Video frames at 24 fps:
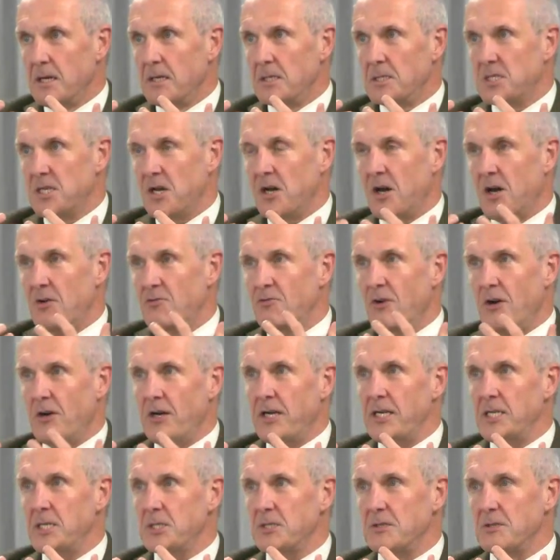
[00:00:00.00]
to
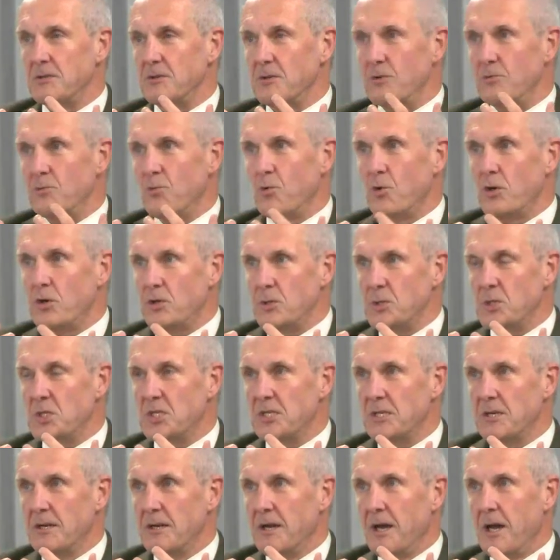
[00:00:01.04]
Horizon was
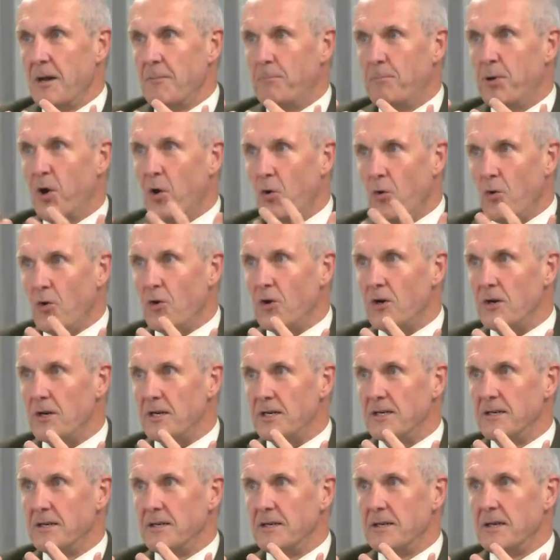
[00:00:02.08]
poor
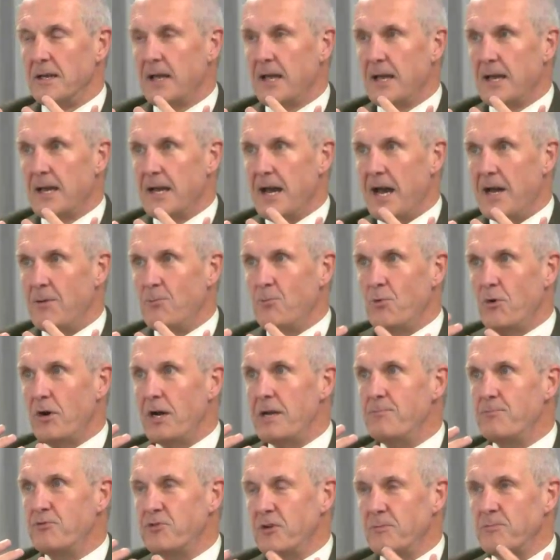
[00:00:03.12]
and why
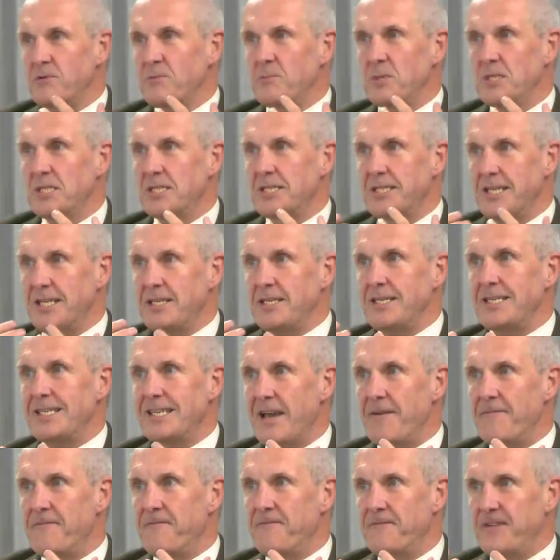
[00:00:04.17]
problems didn't
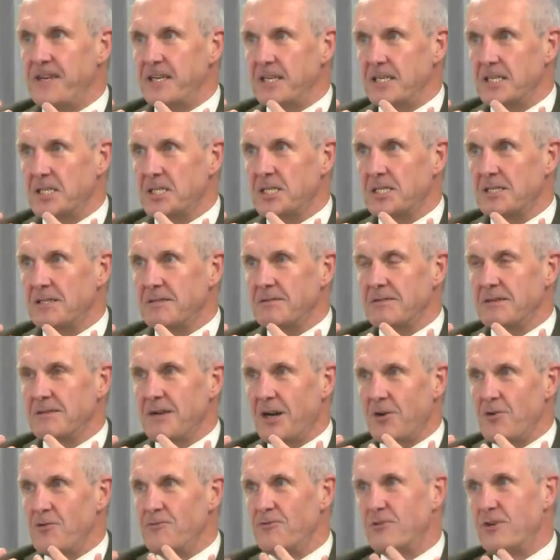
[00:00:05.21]
get fixed
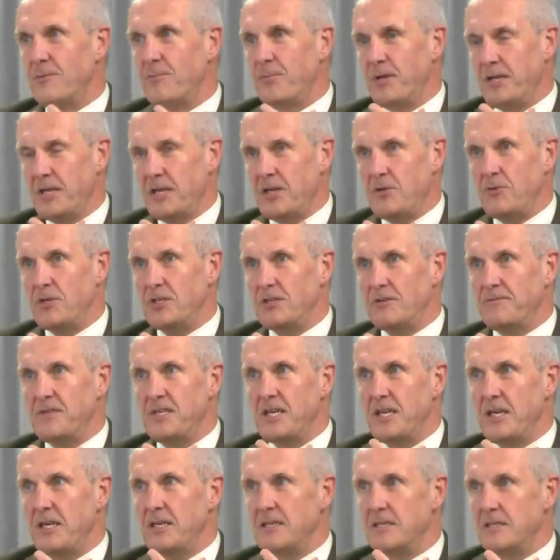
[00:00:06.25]
over a period of
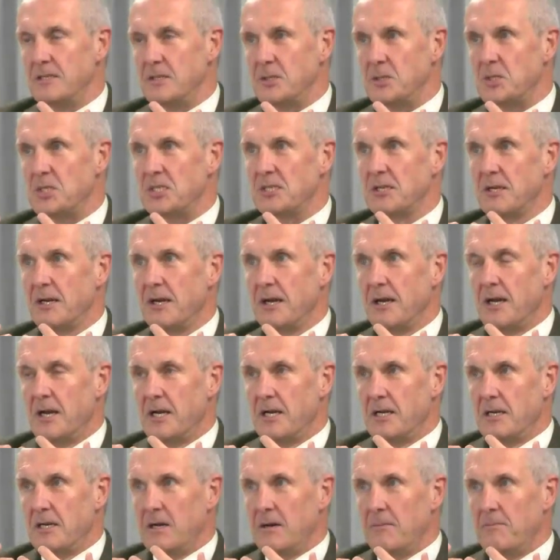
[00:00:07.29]
years
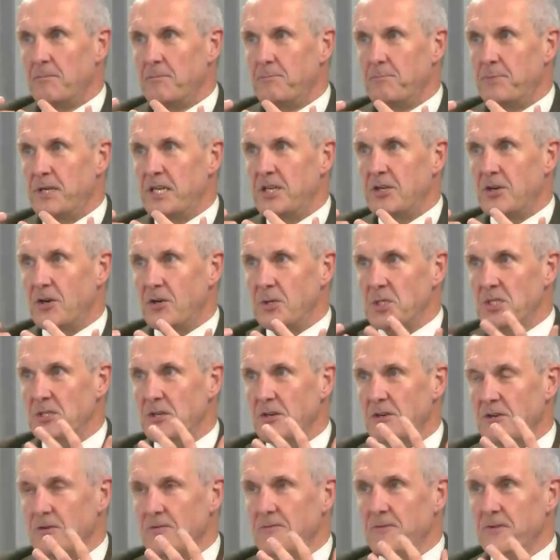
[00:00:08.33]
because
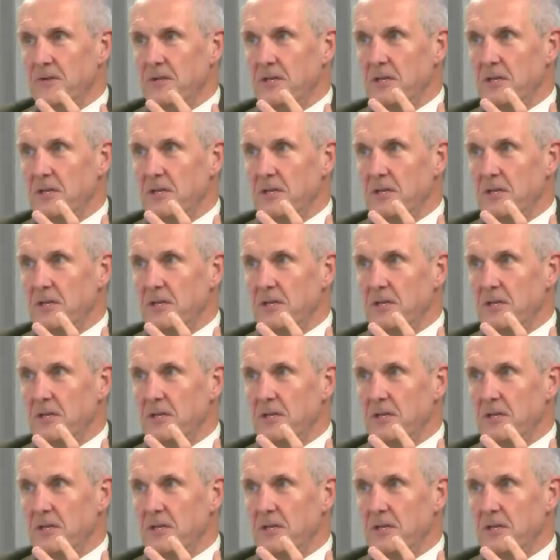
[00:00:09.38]
of,